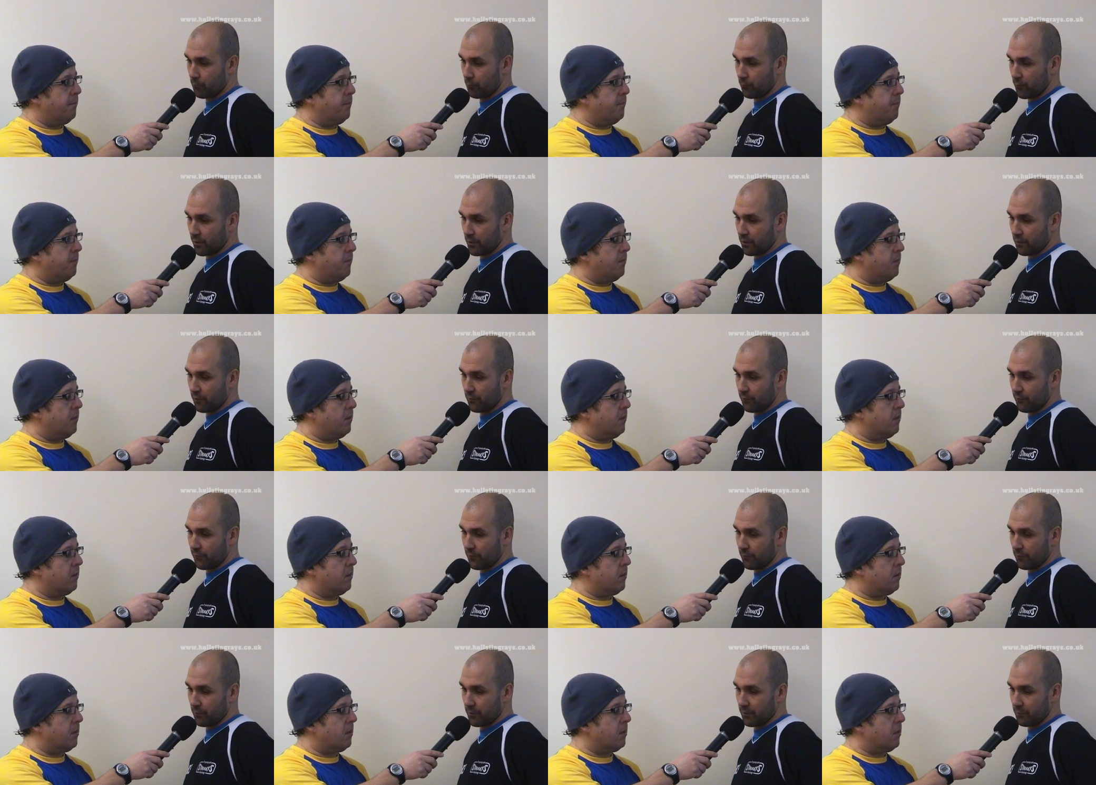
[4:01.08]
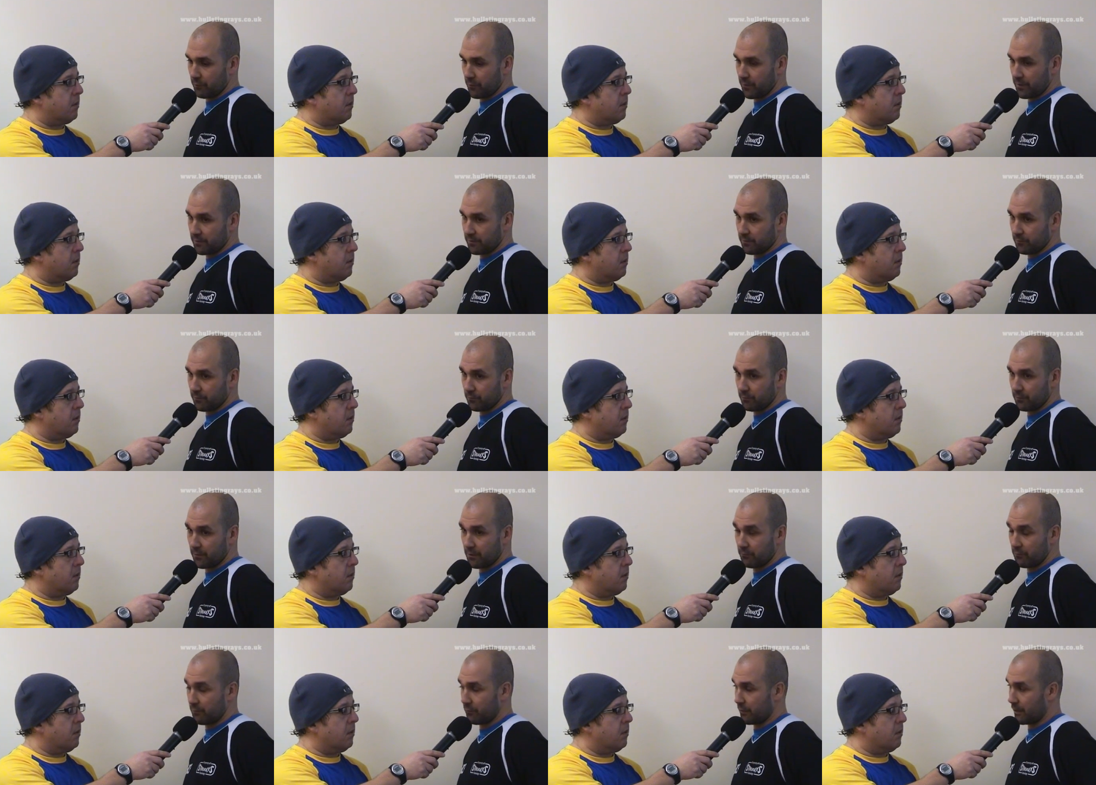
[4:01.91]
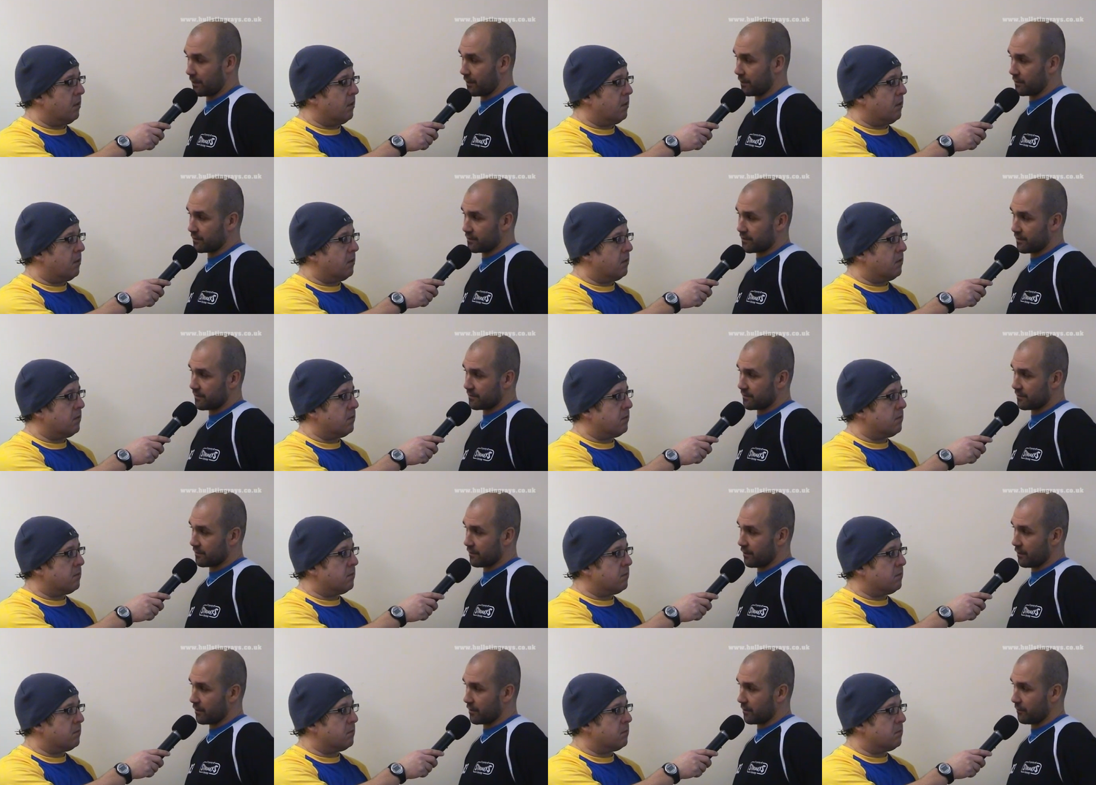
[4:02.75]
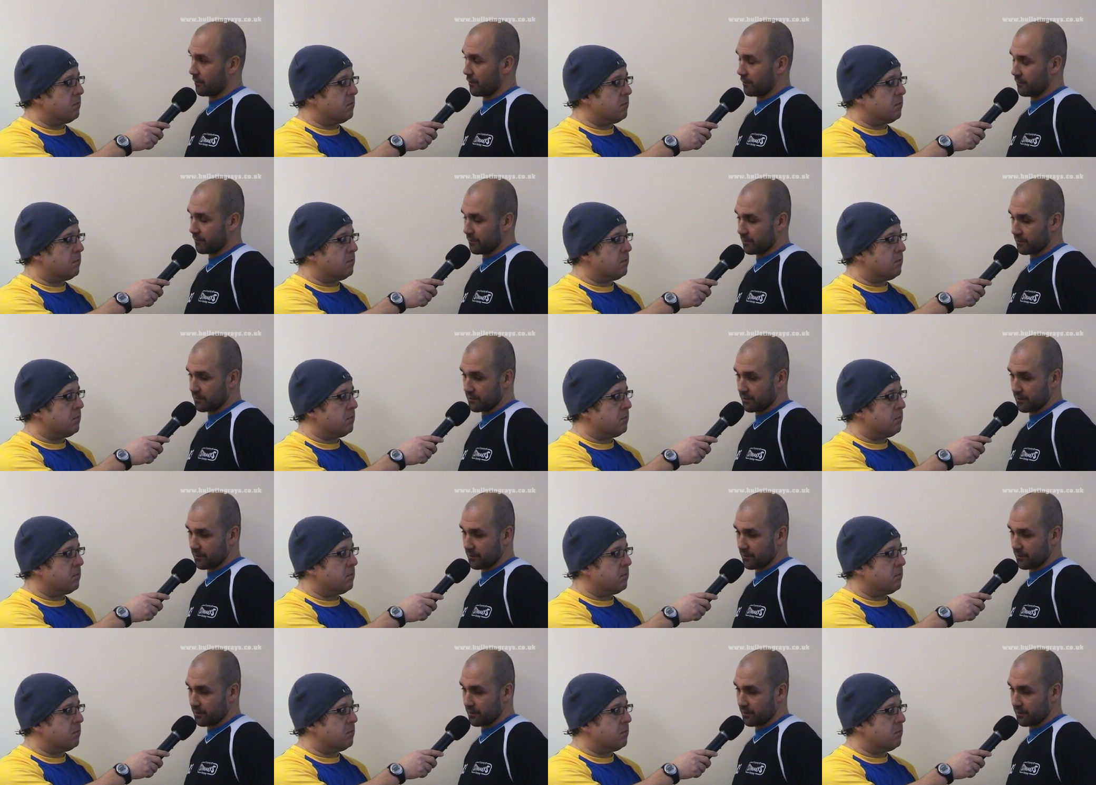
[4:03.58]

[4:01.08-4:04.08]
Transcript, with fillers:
Speaker 1: we know if we were to beat them, maybe we had a chance to knock them out of the